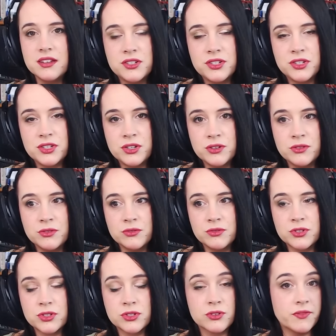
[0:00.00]
to
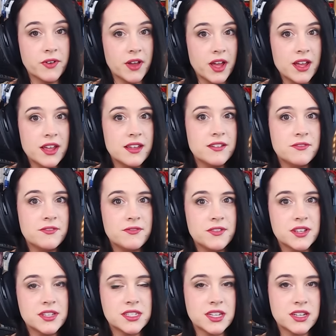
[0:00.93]
survive,
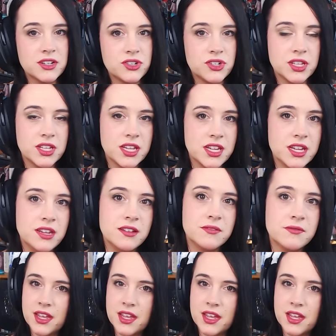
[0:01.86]
essentially.